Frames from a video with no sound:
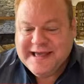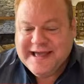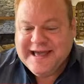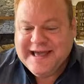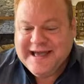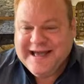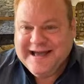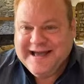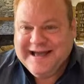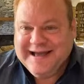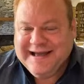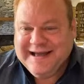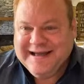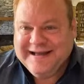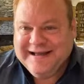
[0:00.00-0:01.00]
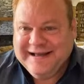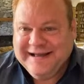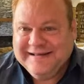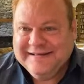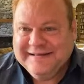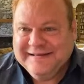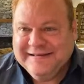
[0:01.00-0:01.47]

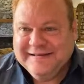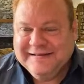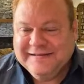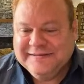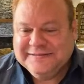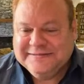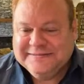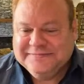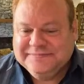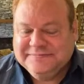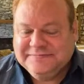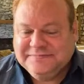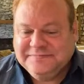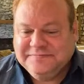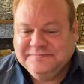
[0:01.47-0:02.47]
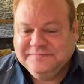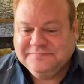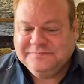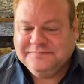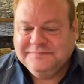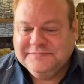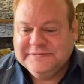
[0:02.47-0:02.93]

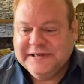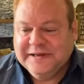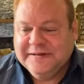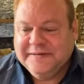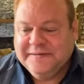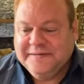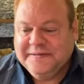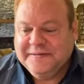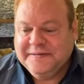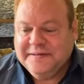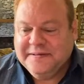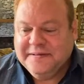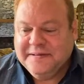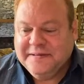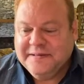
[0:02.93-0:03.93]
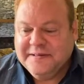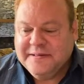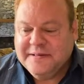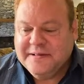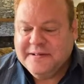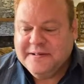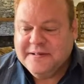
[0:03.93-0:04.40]

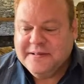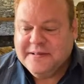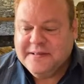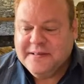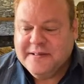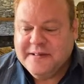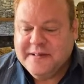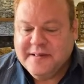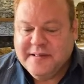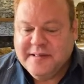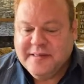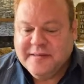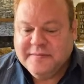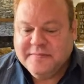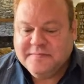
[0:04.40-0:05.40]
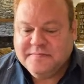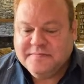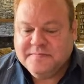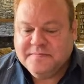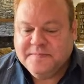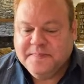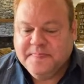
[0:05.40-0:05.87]

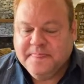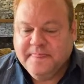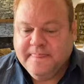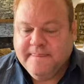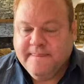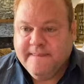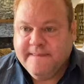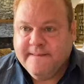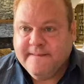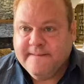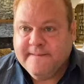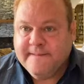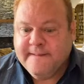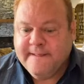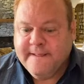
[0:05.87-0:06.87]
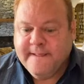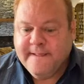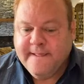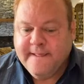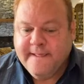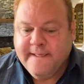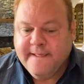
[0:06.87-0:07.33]

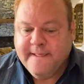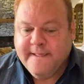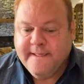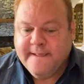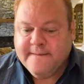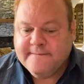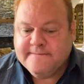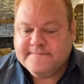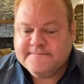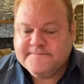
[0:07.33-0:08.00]
No words are spoken by the person on screen.